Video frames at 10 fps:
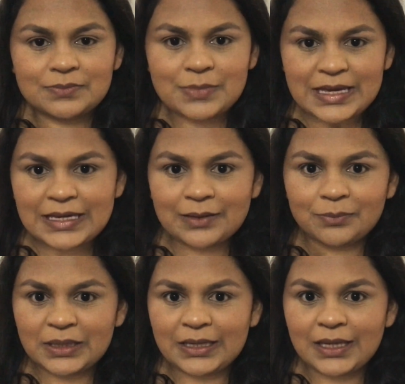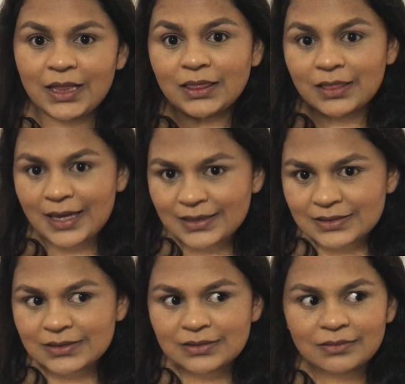making me
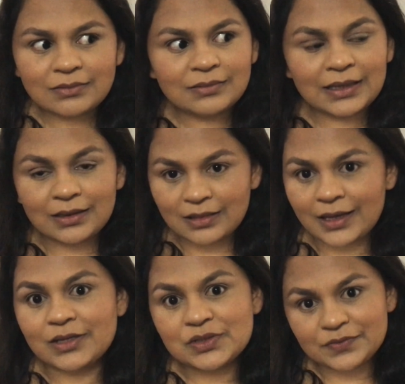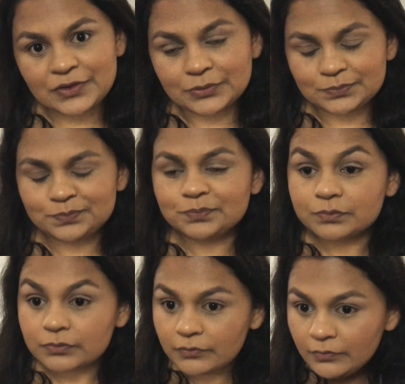less inclined to film.
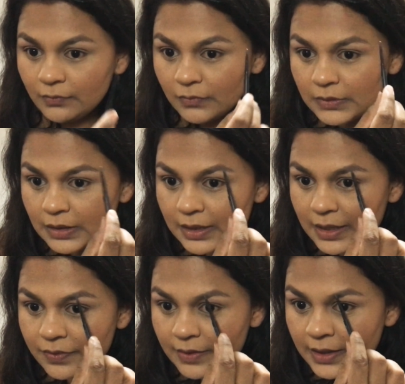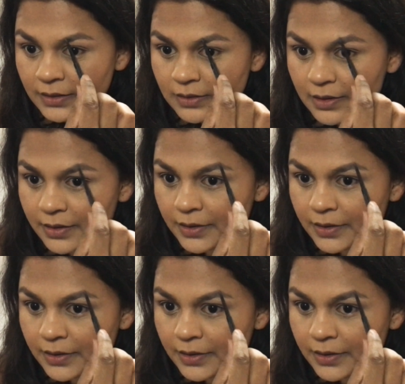And then